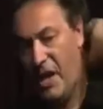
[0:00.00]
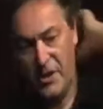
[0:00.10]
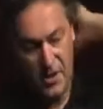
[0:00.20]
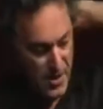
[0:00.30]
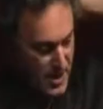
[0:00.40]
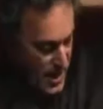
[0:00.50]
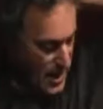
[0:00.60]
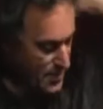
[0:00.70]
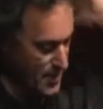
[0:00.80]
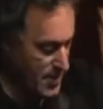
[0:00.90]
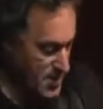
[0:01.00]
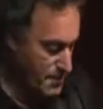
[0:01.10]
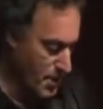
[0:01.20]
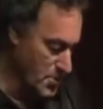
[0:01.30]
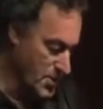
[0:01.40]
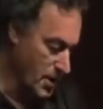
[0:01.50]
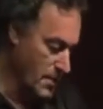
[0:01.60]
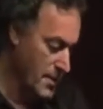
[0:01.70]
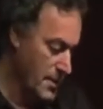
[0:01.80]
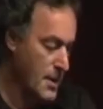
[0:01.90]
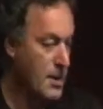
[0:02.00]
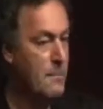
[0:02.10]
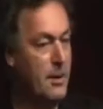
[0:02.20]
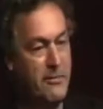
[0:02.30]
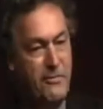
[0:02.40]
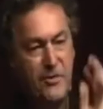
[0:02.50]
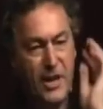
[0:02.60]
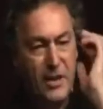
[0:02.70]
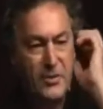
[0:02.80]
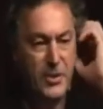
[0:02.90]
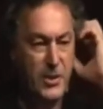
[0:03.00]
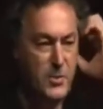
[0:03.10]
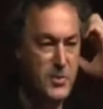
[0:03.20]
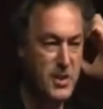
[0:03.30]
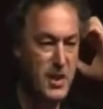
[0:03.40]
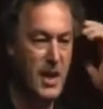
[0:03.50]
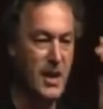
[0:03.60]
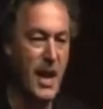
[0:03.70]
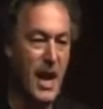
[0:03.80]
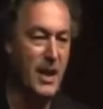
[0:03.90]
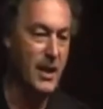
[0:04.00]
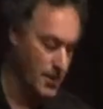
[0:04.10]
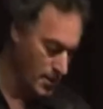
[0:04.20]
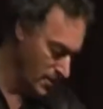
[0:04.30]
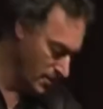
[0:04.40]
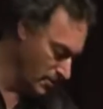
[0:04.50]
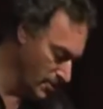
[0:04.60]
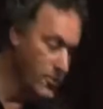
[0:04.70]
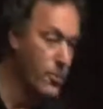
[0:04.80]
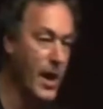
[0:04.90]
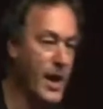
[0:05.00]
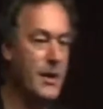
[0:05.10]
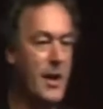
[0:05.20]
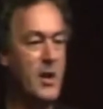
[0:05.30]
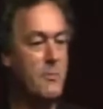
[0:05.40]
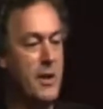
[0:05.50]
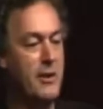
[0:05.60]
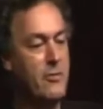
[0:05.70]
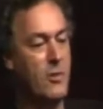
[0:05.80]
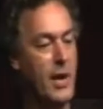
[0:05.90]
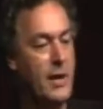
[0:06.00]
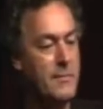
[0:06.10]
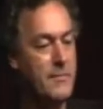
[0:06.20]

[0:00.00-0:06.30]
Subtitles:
data at their disposal, but fail to use it in any good way, any meaningful way.